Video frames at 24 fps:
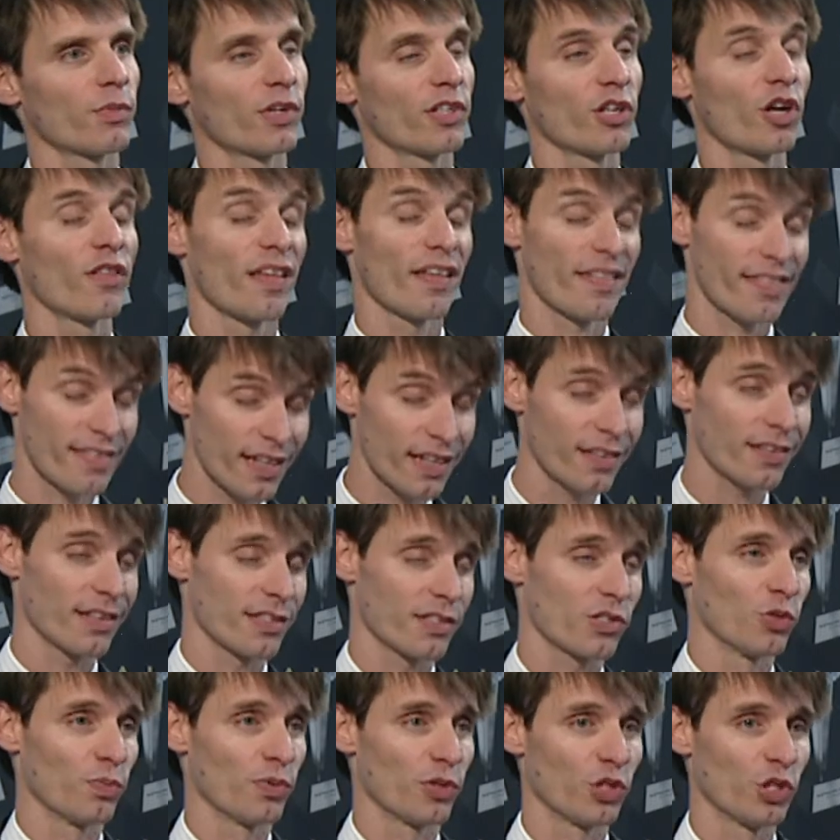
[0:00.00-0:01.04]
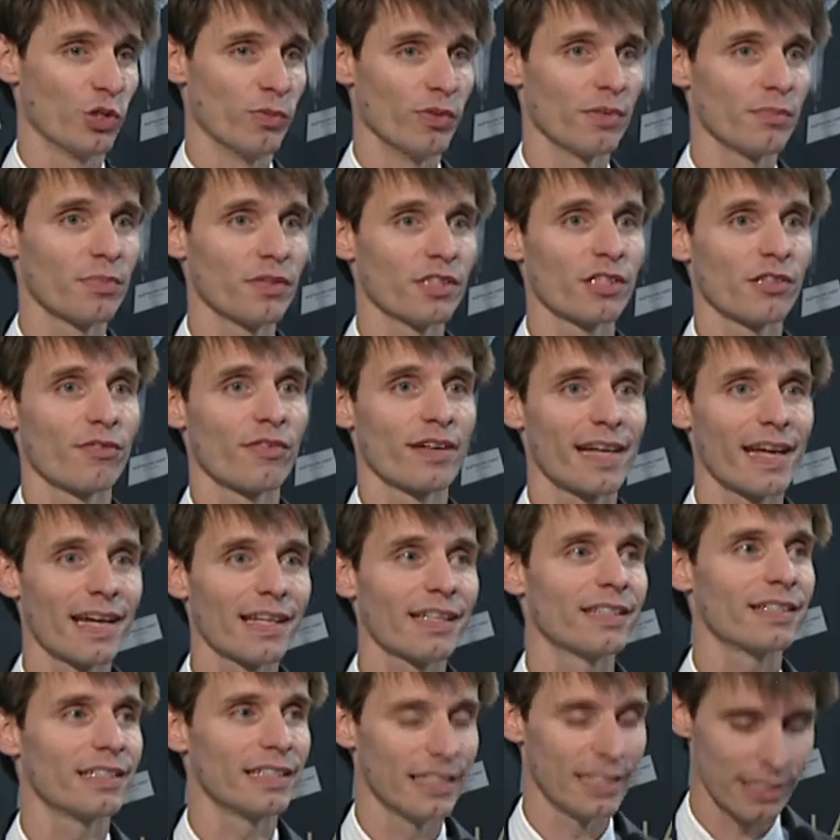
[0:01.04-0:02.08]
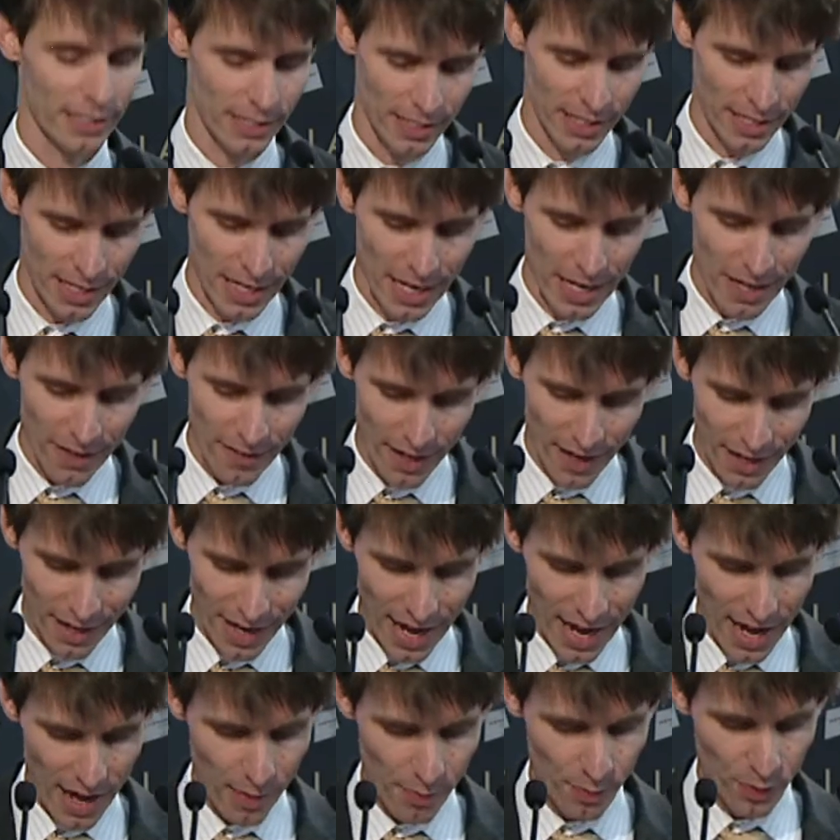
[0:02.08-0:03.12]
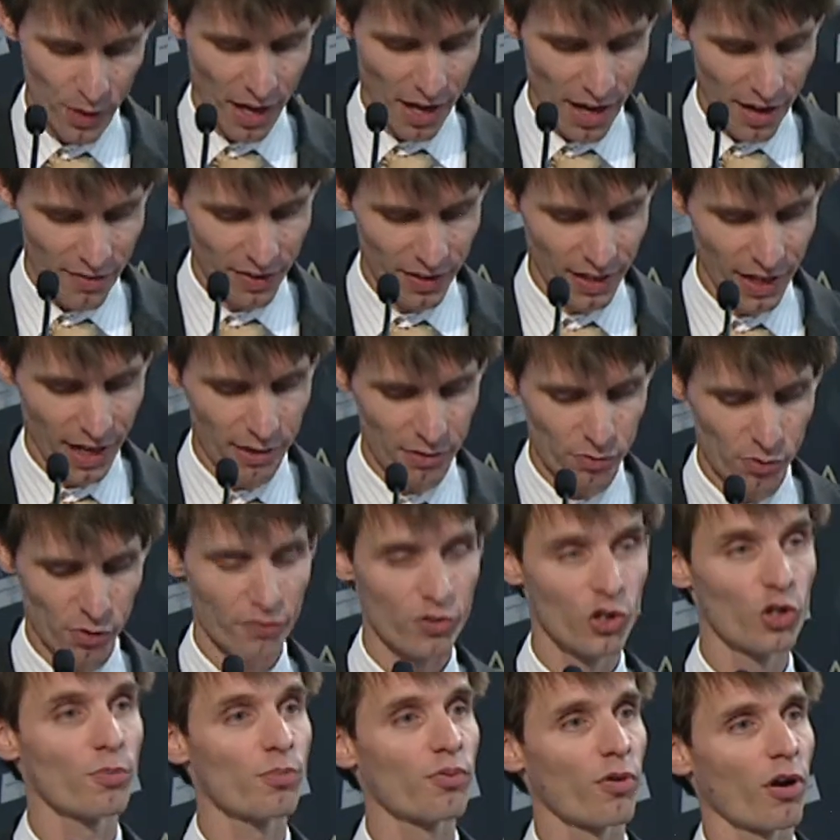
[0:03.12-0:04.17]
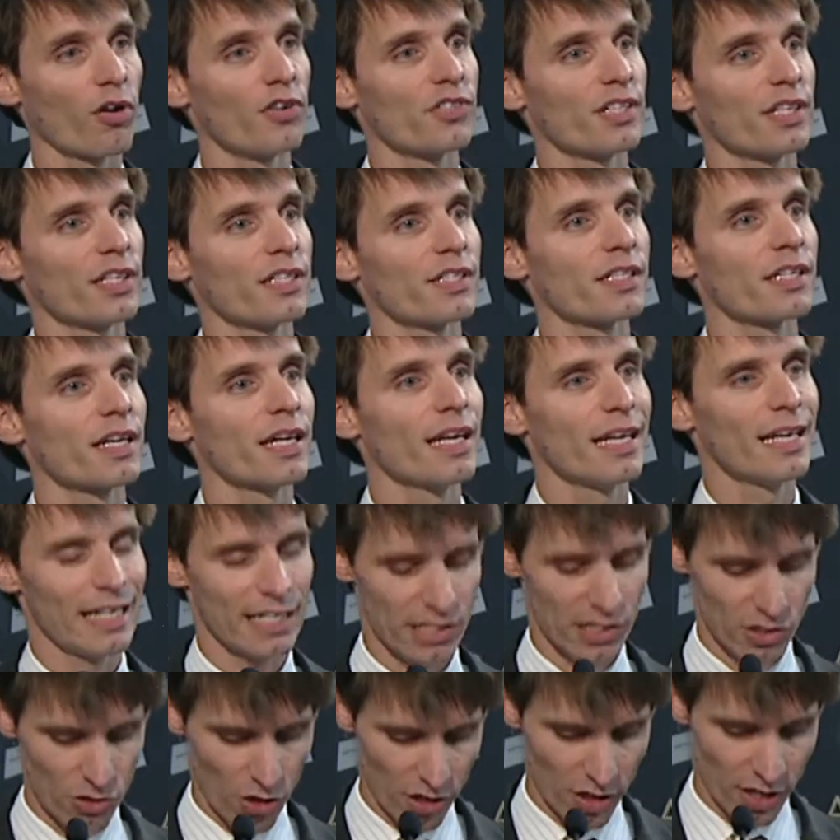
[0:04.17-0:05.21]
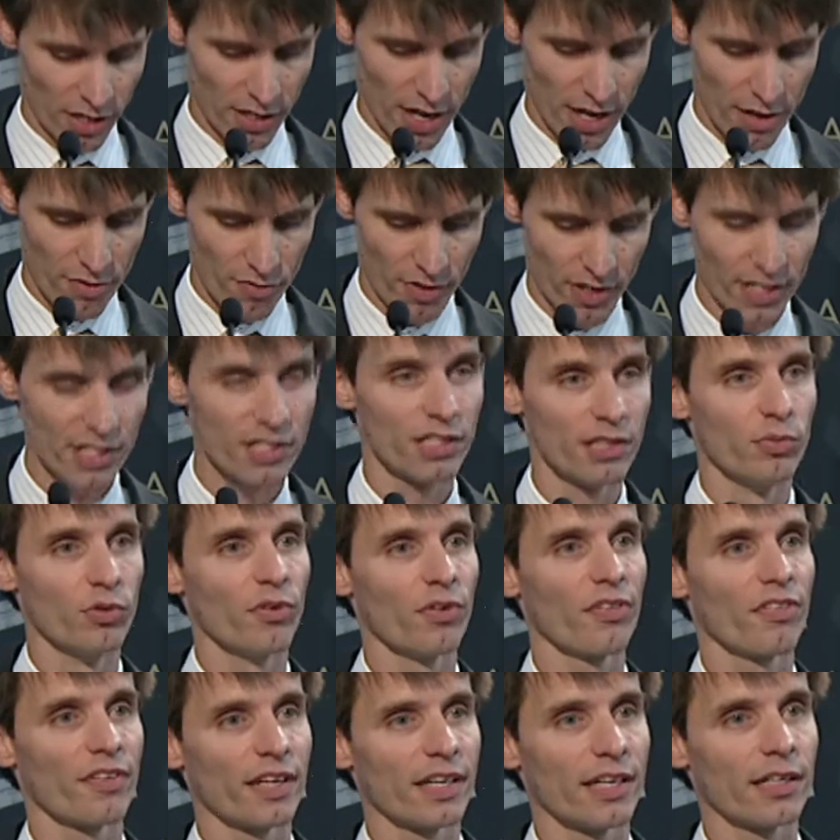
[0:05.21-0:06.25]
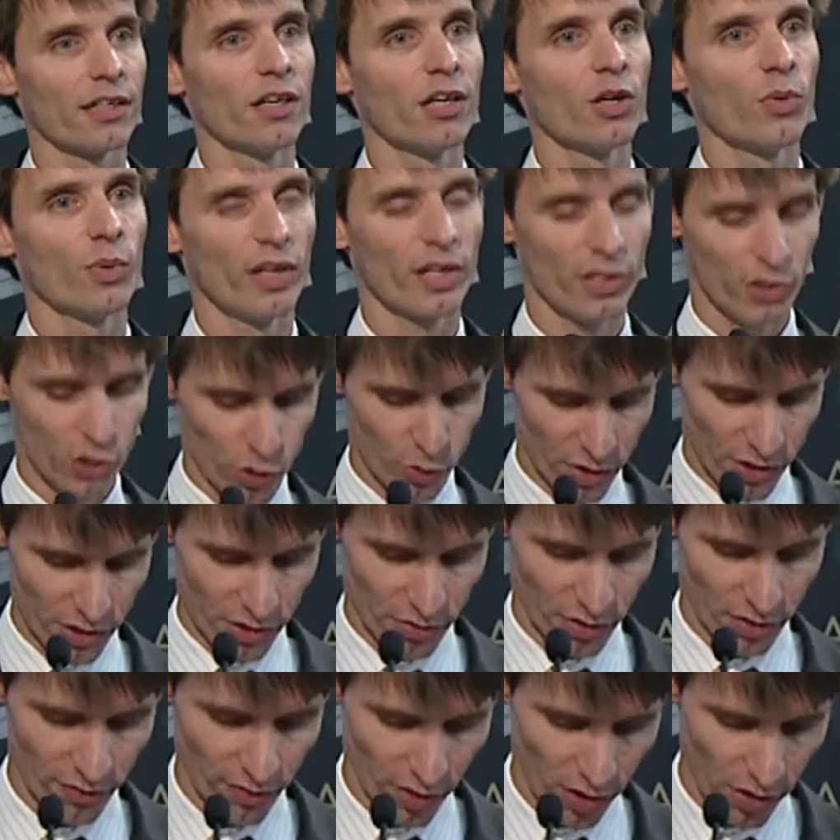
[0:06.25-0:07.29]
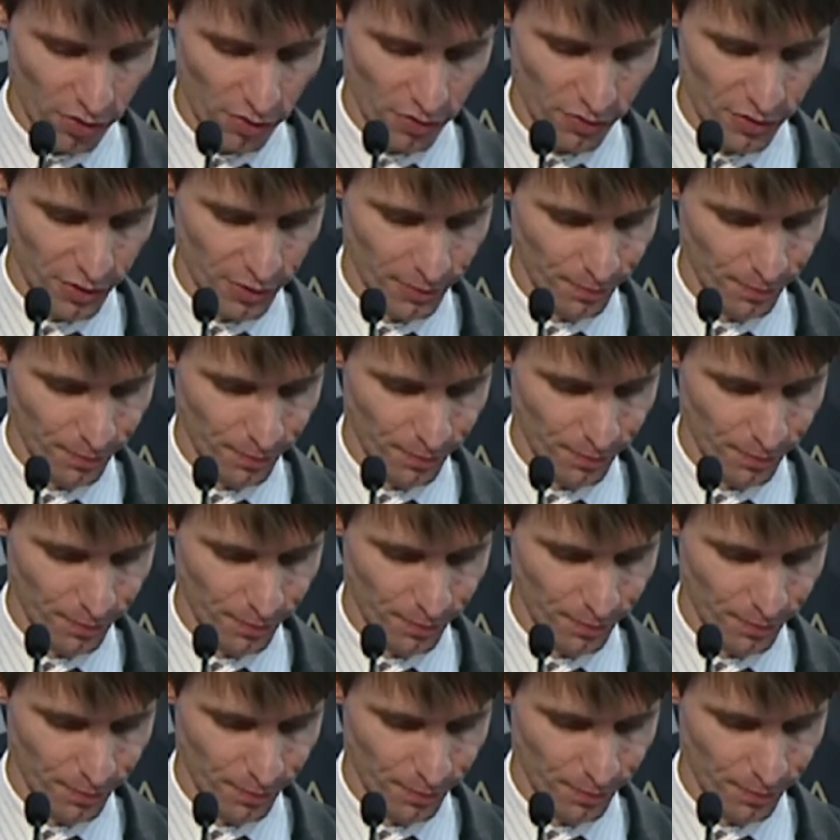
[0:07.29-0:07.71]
We know they think they're superhuman, but the reality is that having a review process is not an unreasonable thing where humans are involved.